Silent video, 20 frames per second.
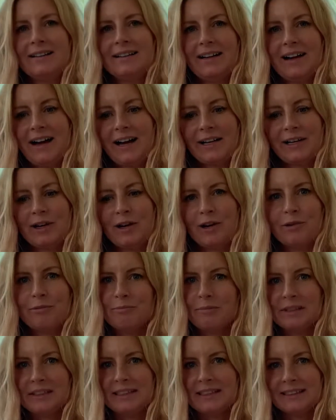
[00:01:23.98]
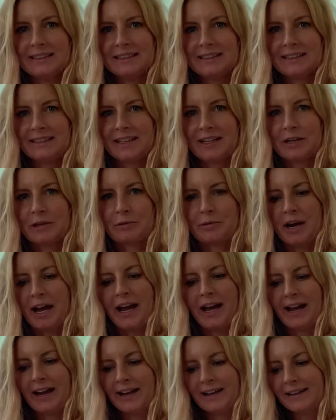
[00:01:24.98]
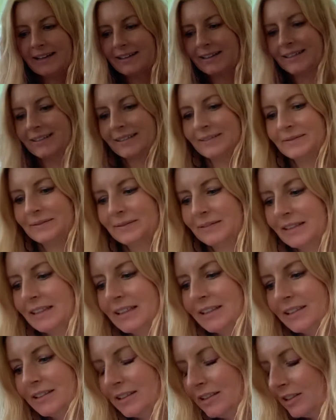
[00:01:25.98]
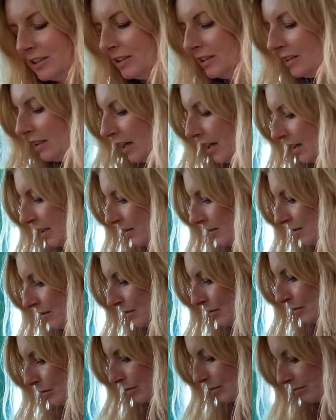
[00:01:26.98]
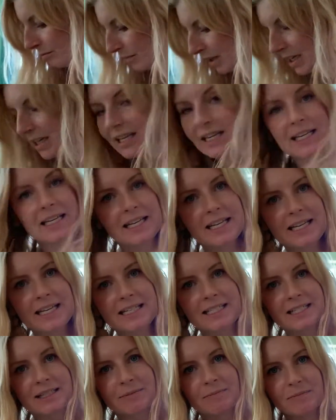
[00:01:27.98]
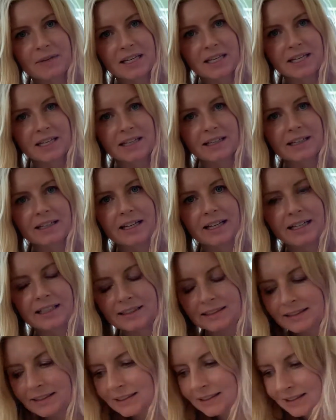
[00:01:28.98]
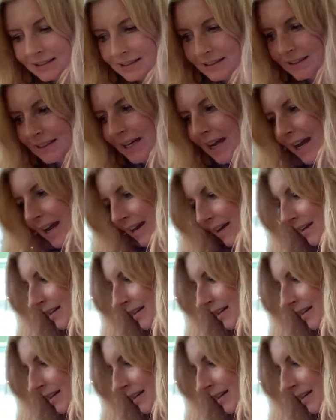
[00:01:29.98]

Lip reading: I hope it doesn't crack. The dinosaur might eat me as a snack.